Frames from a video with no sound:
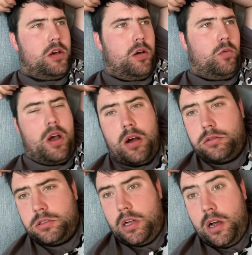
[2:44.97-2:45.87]
What
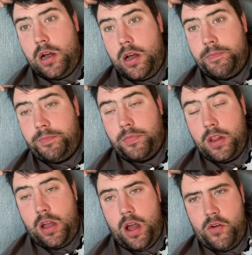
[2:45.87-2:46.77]
else?
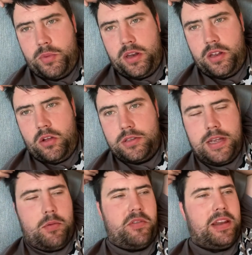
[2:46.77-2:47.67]
I've been in
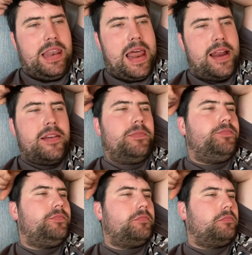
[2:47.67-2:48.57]
contact with a lad.
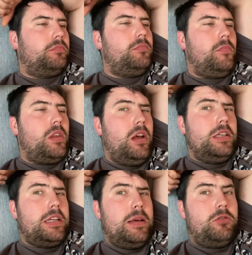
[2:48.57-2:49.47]

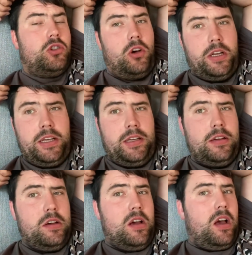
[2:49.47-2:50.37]
His name's Jonny.
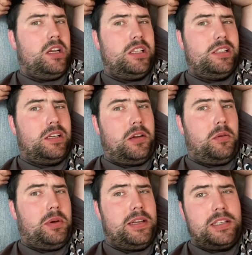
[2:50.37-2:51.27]
He's an
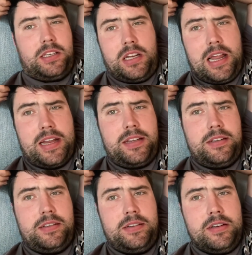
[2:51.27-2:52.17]
amazing lad.
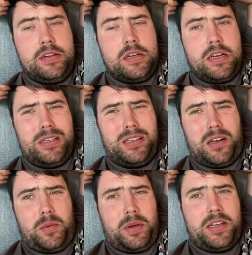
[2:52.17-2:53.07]
He's an
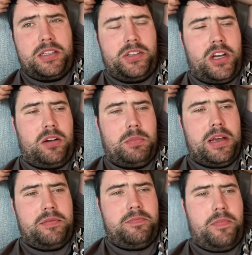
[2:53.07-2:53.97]
amazing young man.